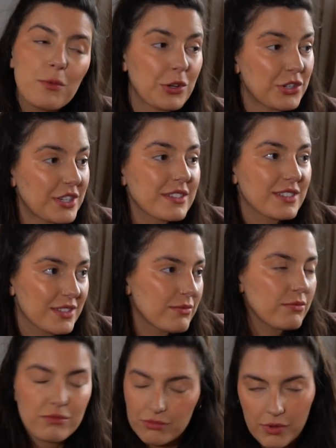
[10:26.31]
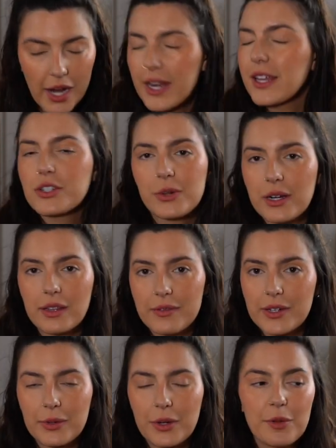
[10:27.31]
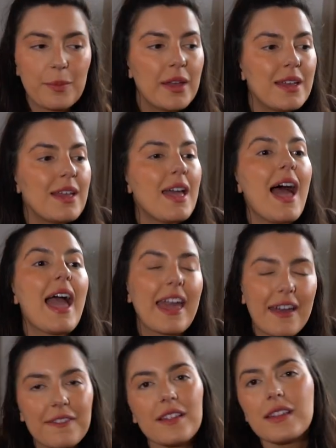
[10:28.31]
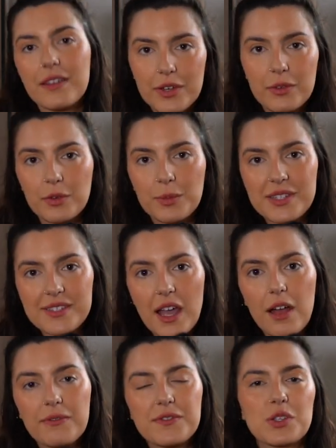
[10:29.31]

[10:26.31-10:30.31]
which is right into our living room, and the living room itself.